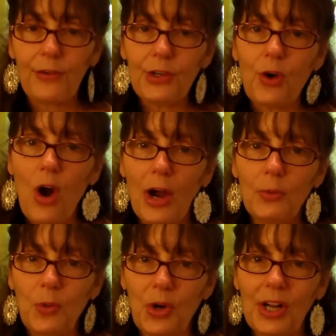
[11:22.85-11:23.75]
for your
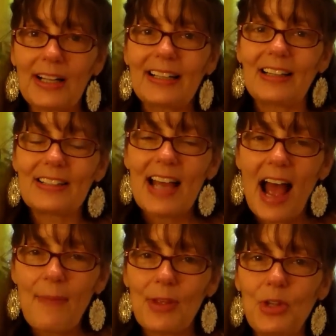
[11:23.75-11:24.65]
hard work, the
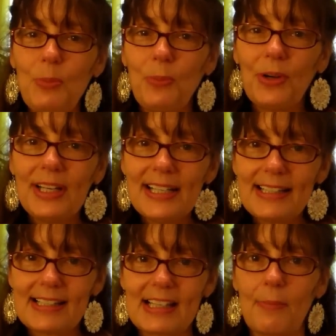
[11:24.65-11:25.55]
time that you put
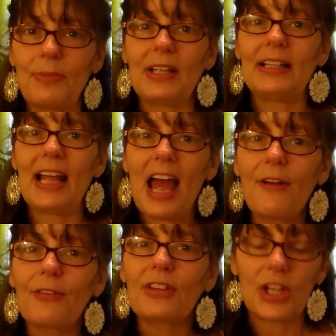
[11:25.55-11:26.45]
into something, the
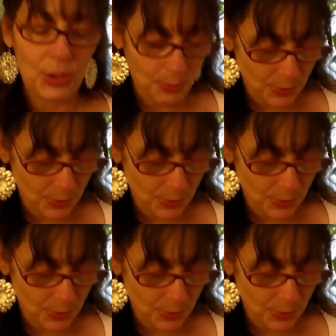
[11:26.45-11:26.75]
effort that you